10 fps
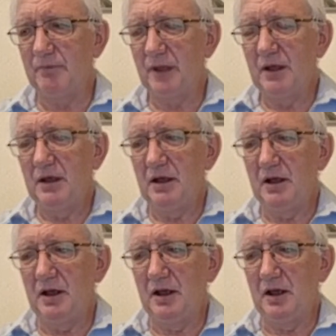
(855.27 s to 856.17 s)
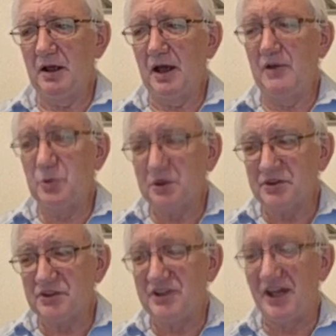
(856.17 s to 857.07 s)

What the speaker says: And you can